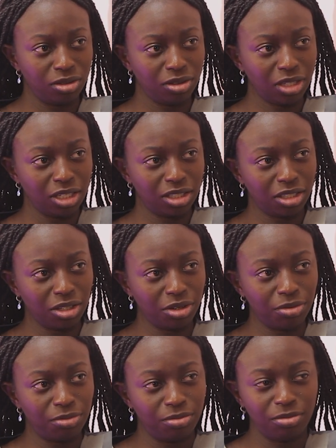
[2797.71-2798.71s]
Yeah. Like,
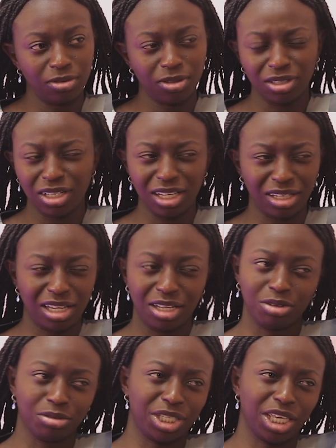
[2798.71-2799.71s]
if I
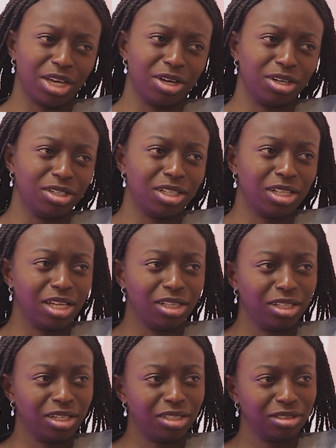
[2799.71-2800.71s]
don't care,
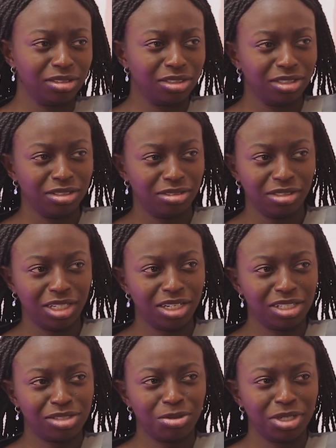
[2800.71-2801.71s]
Delilah, yeah, it
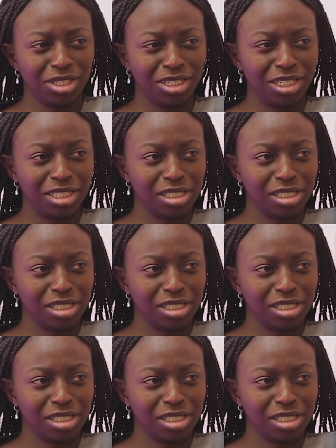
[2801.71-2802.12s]
is what it is.